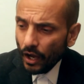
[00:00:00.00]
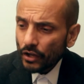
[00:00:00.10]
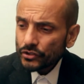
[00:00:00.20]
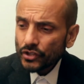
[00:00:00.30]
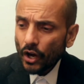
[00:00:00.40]

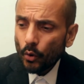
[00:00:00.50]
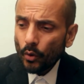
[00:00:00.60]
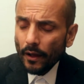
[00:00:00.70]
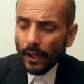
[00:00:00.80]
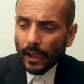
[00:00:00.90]
So
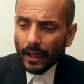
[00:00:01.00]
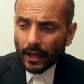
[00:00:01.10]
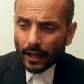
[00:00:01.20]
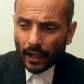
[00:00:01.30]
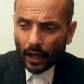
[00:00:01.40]

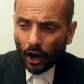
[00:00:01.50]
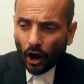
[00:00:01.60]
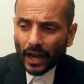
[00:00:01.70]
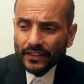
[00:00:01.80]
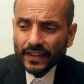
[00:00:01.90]

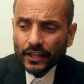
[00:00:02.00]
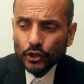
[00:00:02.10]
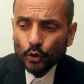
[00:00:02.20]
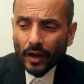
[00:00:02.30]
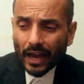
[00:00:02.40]
I think
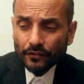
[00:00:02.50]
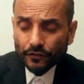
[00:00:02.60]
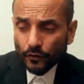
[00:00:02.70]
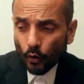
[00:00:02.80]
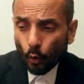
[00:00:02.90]
you have
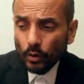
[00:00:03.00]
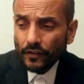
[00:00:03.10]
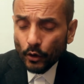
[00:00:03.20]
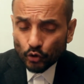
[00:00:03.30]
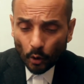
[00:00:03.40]
all of
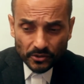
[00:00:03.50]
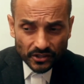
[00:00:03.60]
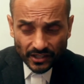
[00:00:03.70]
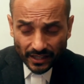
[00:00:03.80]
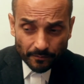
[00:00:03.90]
those
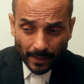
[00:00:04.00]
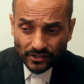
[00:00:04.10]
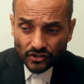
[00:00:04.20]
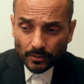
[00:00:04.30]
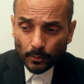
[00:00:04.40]
options, and I've
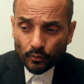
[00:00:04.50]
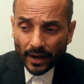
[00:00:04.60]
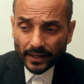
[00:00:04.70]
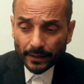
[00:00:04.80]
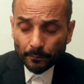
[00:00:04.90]
mentioned them
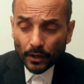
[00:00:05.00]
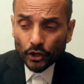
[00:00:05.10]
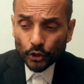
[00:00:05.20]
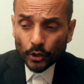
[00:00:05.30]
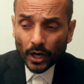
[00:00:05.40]
already.
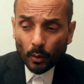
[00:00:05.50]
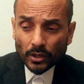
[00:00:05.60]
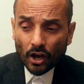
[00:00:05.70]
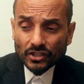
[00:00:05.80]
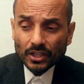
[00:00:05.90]
You can go and
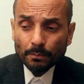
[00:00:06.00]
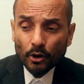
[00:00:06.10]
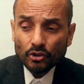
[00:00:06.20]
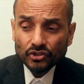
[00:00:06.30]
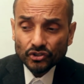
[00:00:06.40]
ask the
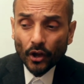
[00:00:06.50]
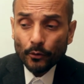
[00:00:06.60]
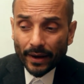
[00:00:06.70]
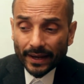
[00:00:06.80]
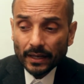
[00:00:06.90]
person
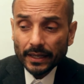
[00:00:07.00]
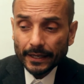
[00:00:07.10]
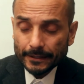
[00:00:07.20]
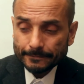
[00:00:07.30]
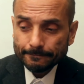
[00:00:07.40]
directly.
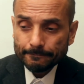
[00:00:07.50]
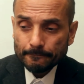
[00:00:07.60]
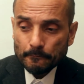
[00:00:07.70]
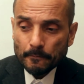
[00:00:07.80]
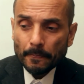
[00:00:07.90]

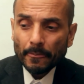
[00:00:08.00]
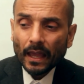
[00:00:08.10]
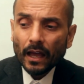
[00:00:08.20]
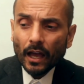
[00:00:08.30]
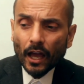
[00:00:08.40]

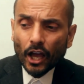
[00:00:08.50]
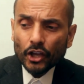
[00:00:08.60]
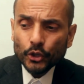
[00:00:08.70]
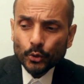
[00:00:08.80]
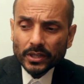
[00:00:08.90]

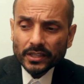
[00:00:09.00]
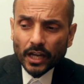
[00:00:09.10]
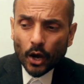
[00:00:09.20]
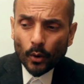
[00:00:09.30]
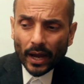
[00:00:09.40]
You can
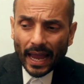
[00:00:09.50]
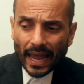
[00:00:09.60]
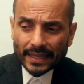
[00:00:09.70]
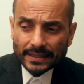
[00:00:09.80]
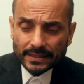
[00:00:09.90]
go
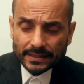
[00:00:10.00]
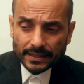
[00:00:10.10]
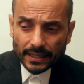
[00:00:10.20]
and